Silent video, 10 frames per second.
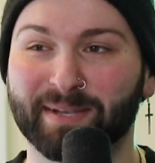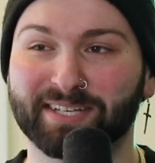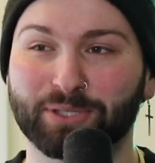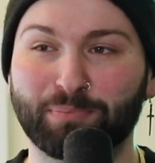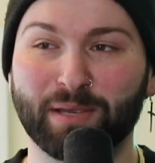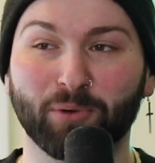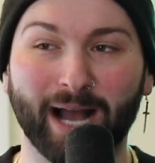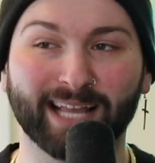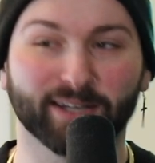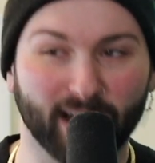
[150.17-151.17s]
because there's people
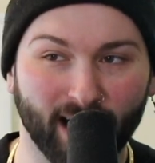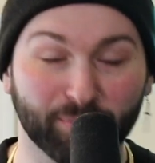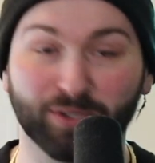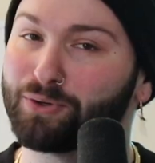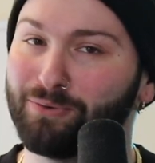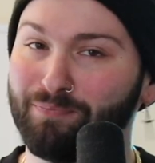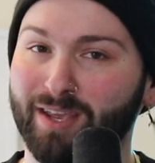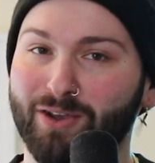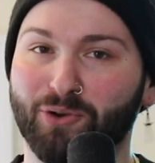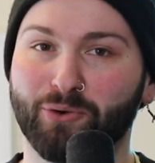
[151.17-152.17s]
I look up to
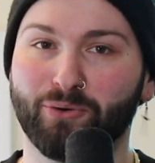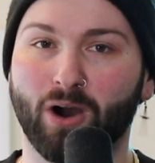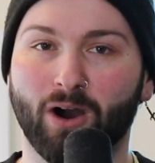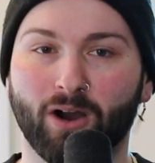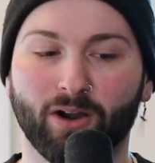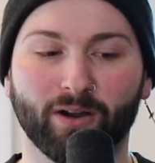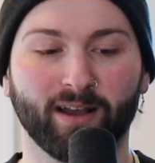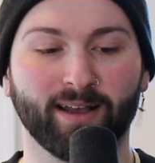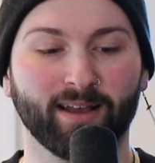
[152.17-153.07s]
who are